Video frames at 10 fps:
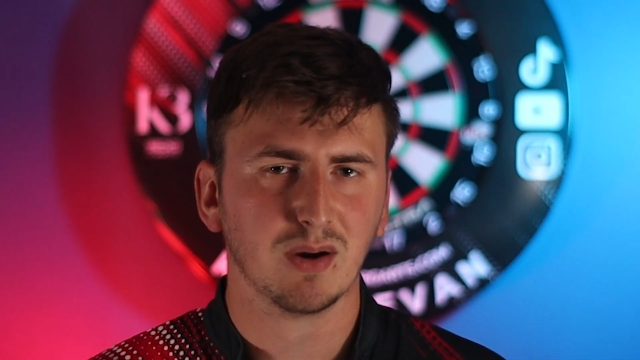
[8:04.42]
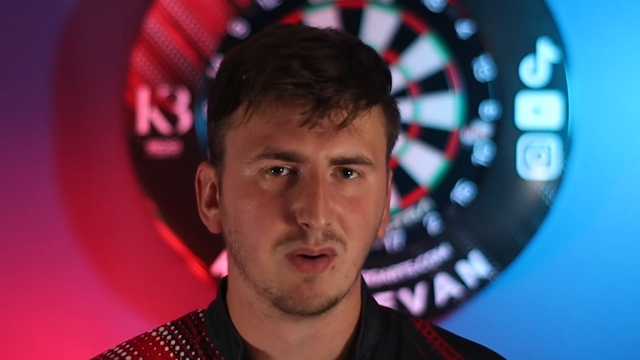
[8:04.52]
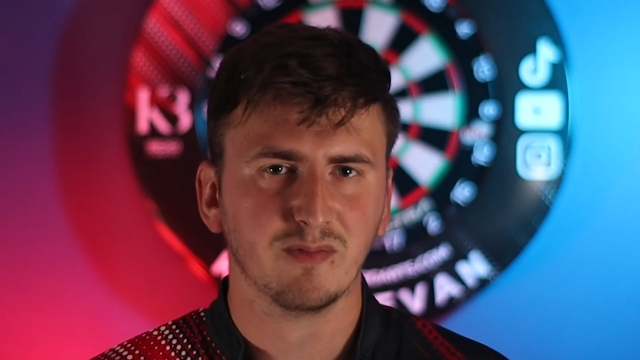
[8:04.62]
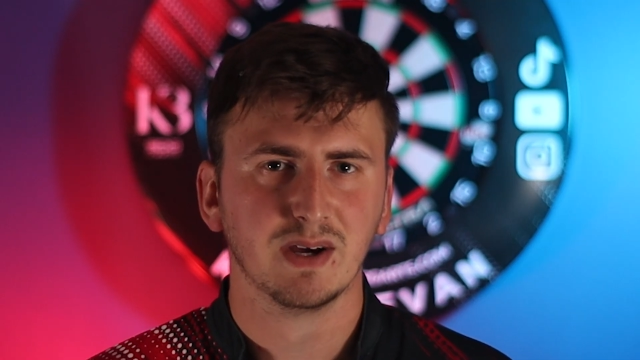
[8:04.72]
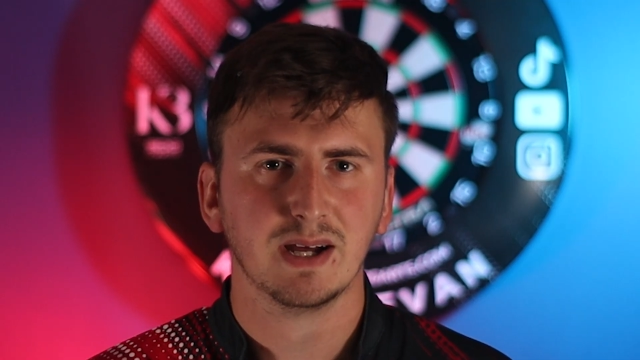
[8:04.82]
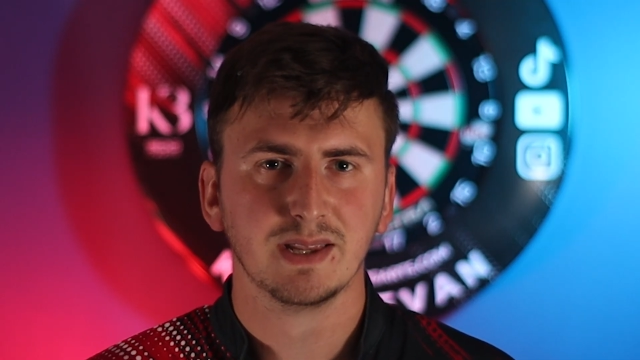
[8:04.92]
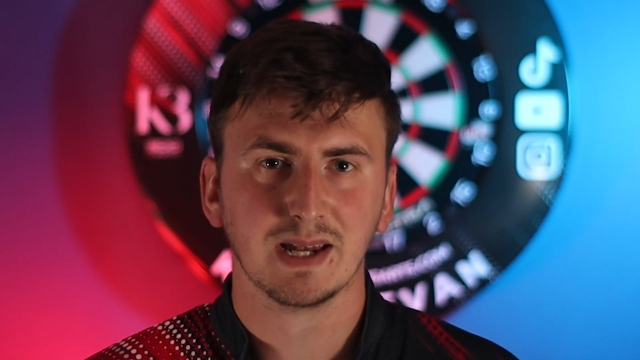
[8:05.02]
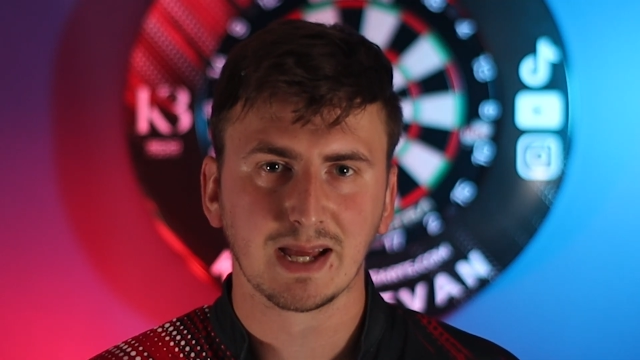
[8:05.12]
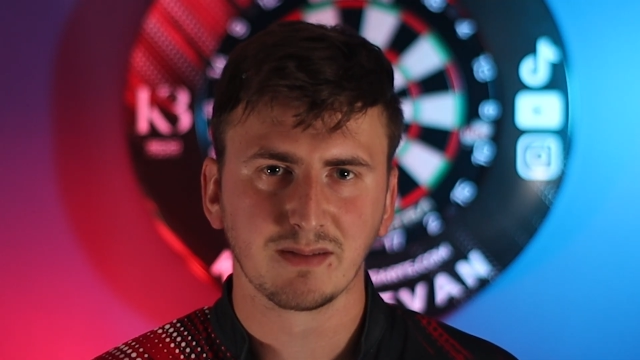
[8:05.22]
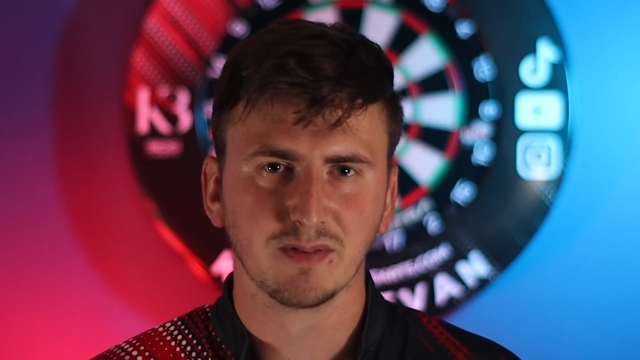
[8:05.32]
of the
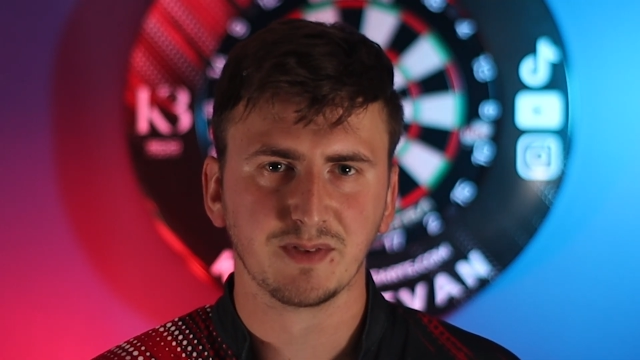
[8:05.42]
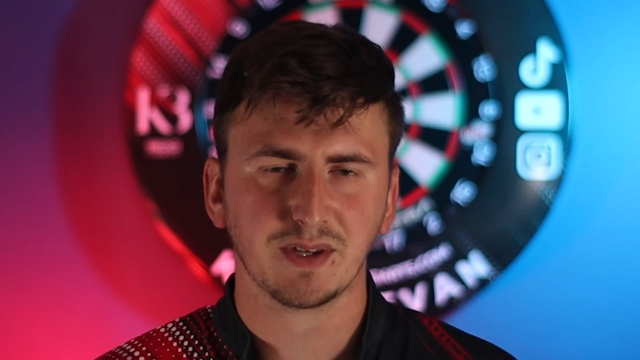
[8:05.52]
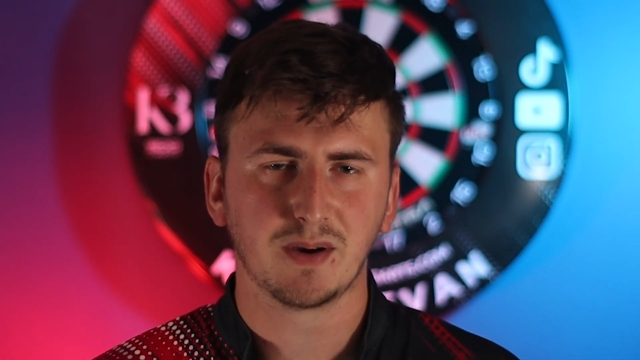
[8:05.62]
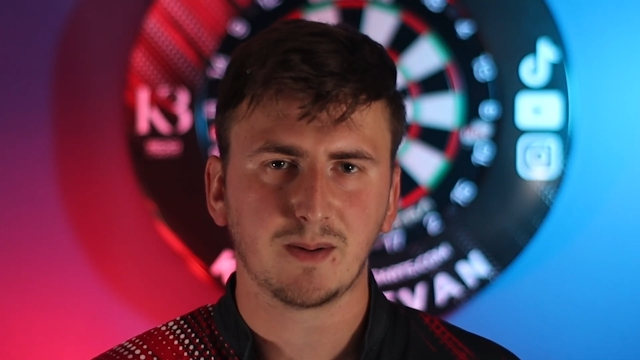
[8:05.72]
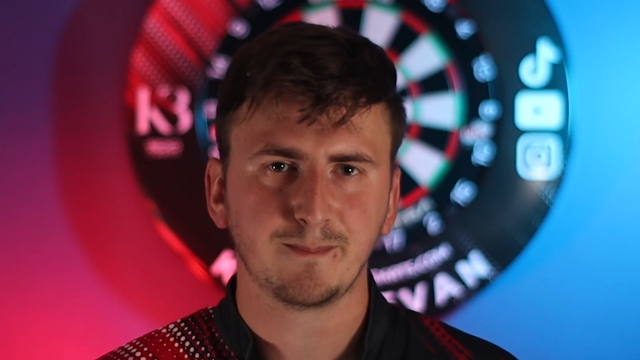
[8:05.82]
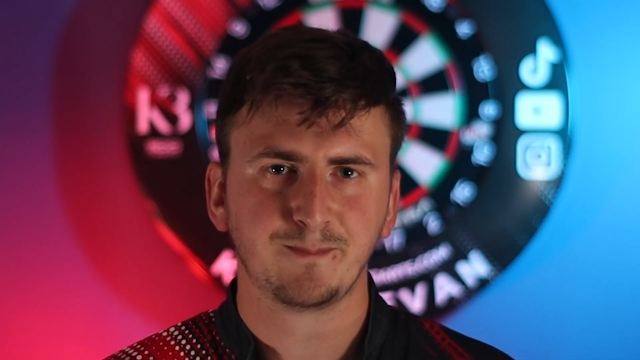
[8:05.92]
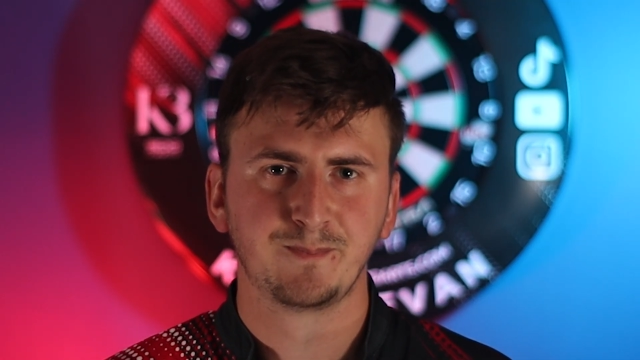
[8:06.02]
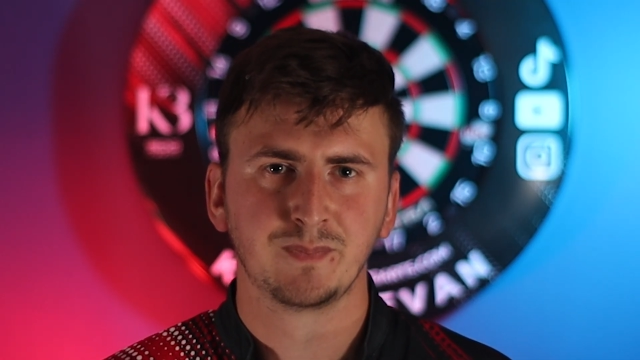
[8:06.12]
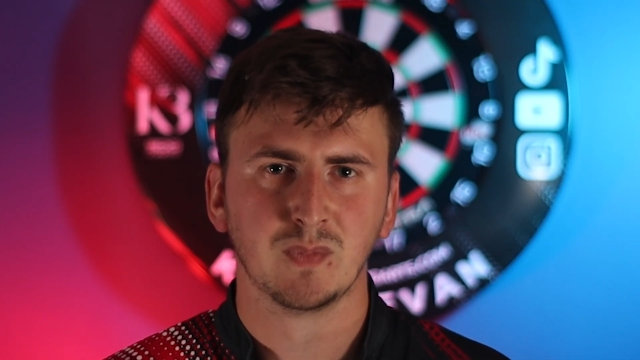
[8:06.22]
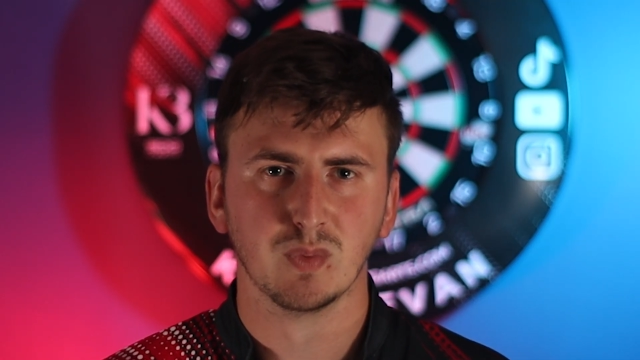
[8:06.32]
length of the dart.
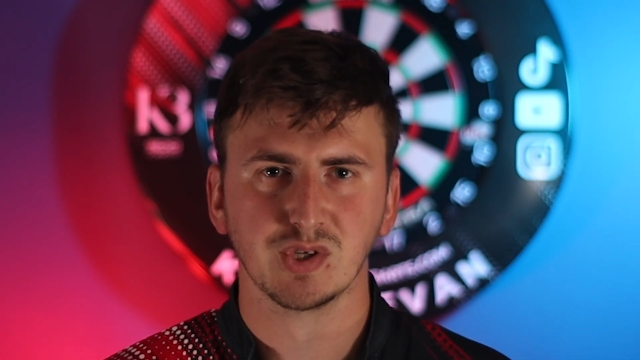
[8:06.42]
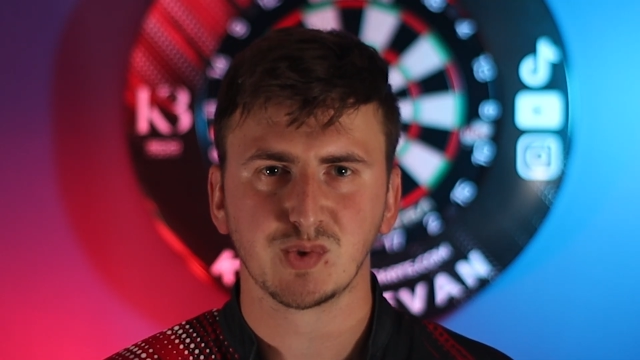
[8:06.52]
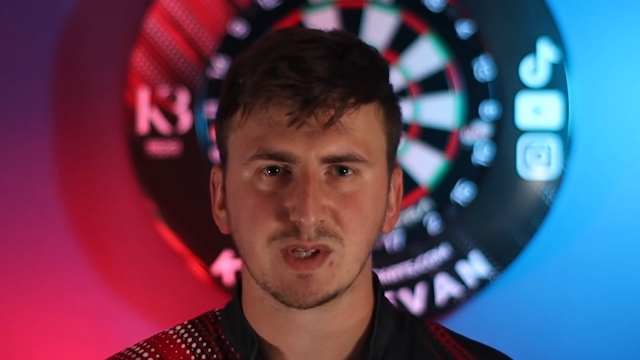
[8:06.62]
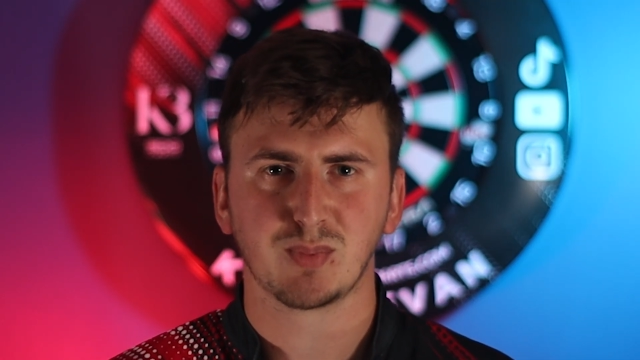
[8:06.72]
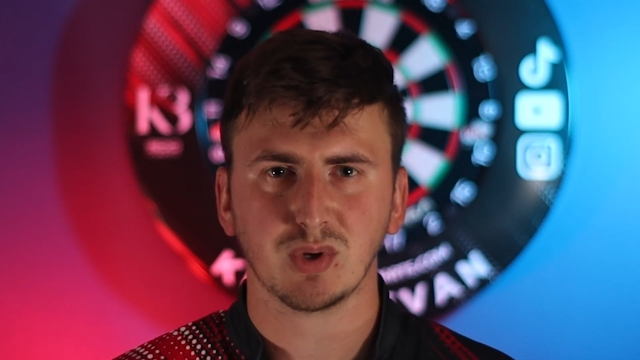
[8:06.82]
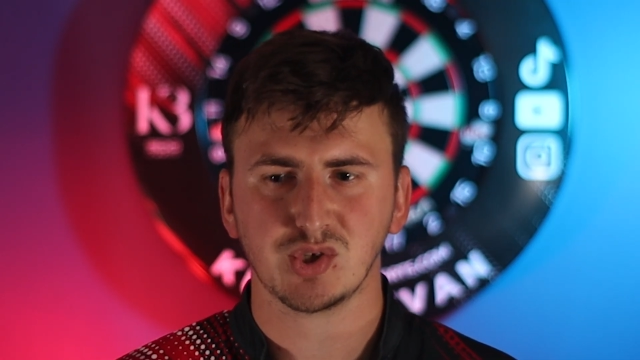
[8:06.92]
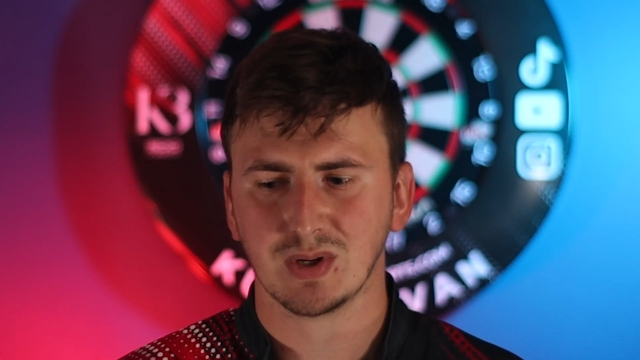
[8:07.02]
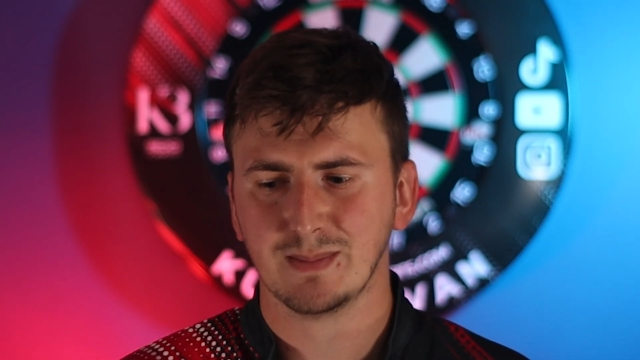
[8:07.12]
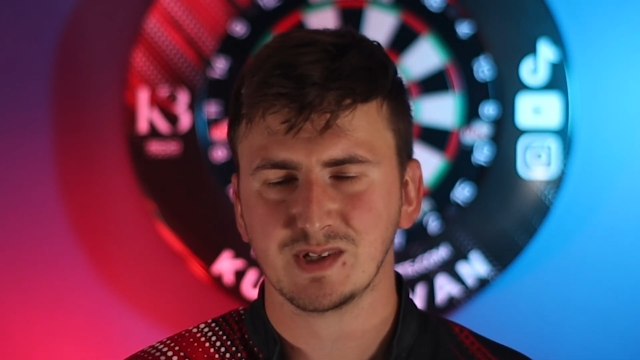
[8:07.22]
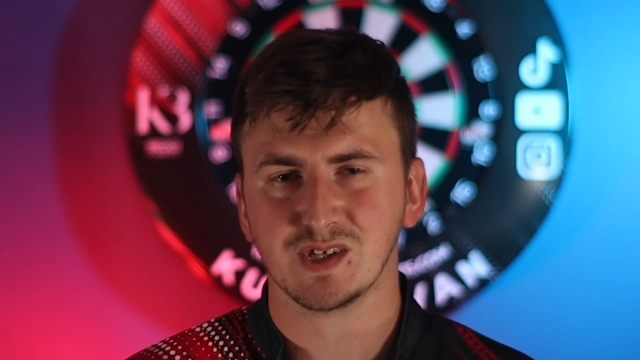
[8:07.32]
Whereas Swiss points,
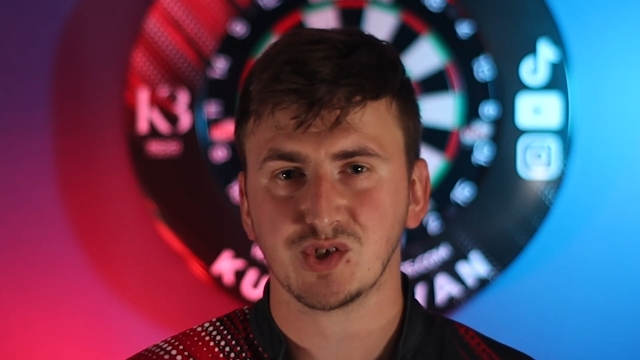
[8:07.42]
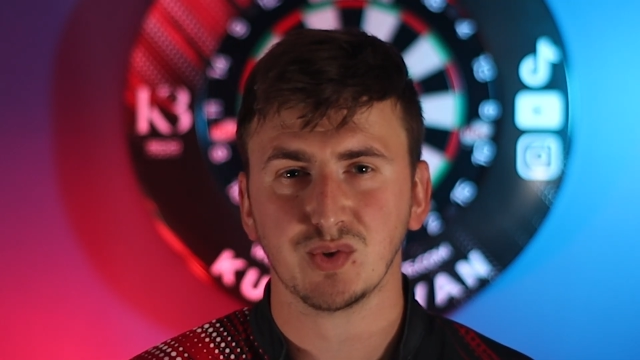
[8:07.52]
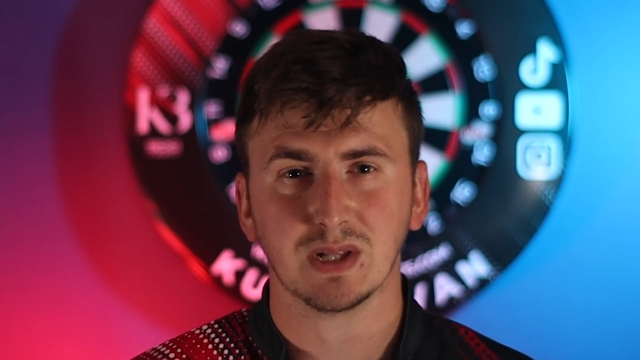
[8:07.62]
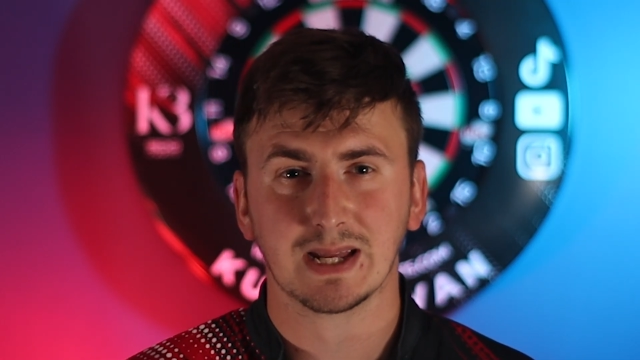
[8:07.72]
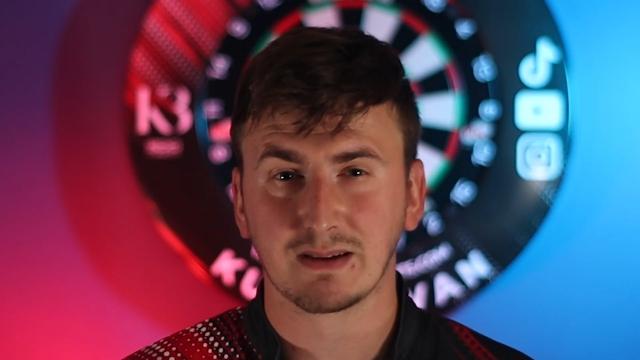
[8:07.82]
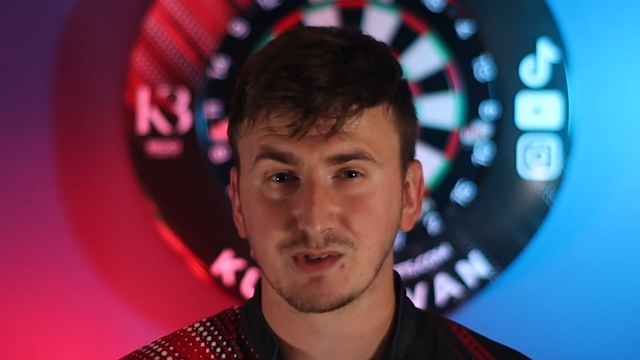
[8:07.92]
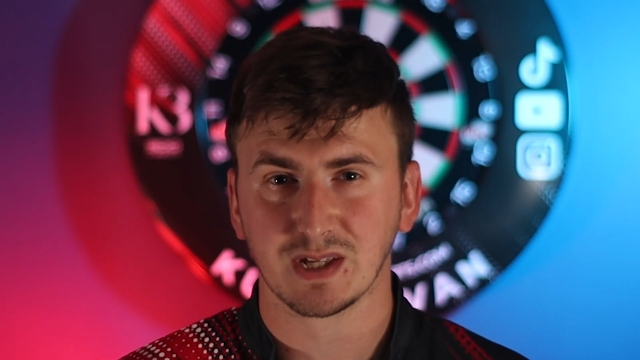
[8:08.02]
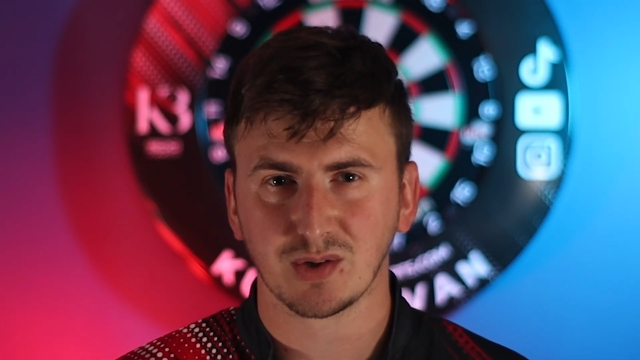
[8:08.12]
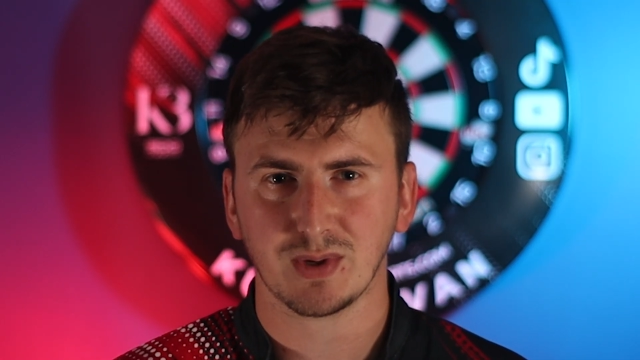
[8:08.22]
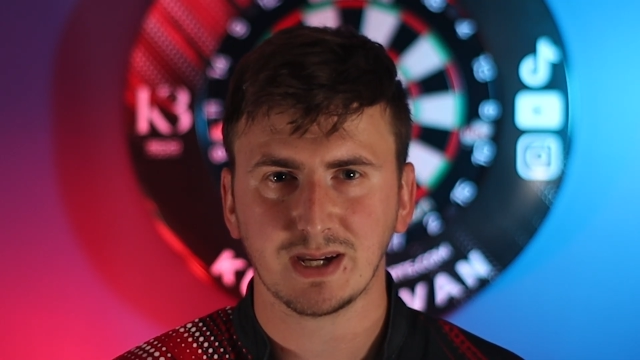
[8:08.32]
you're limited to the lengths
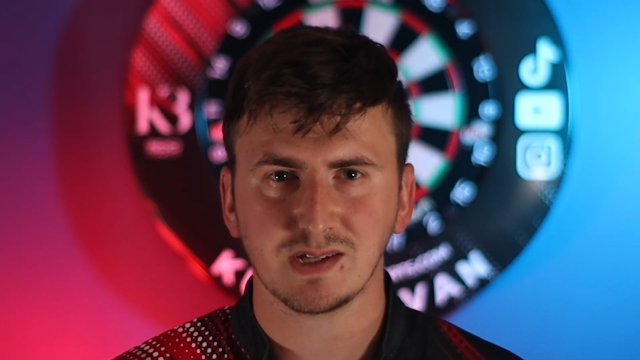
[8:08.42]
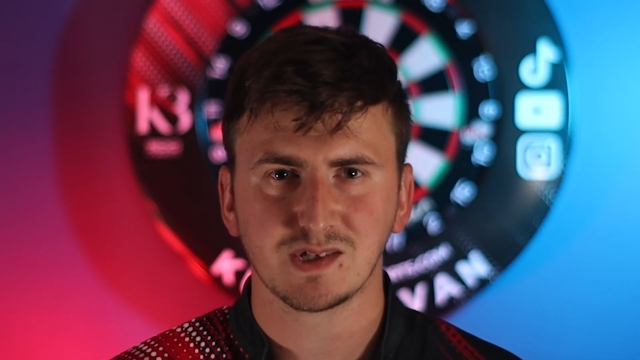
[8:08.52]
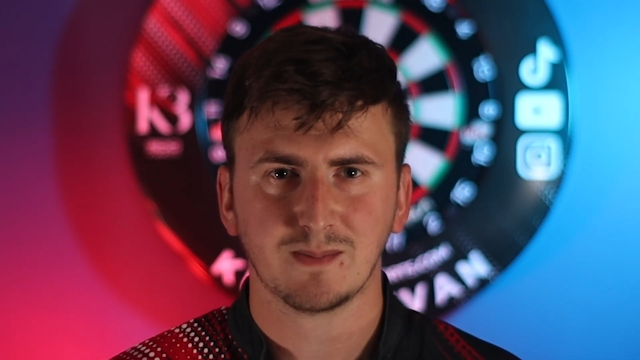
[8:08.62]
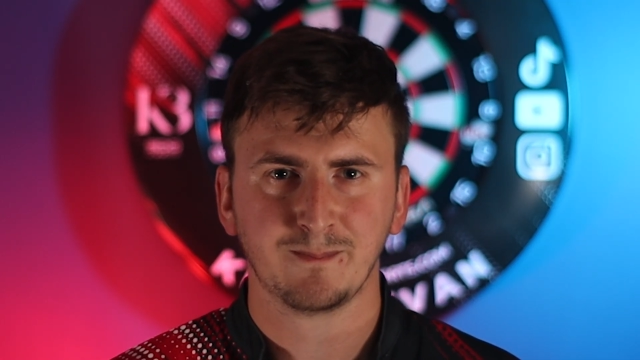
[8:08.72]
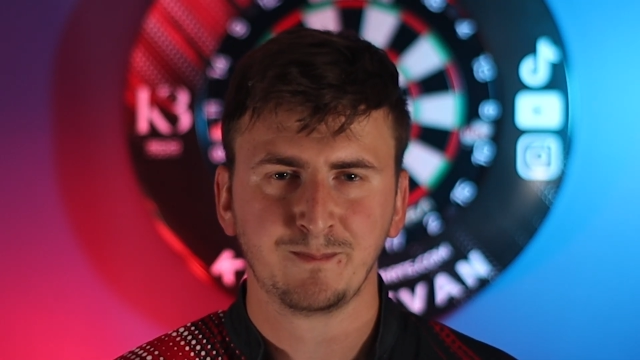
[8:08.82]
they create.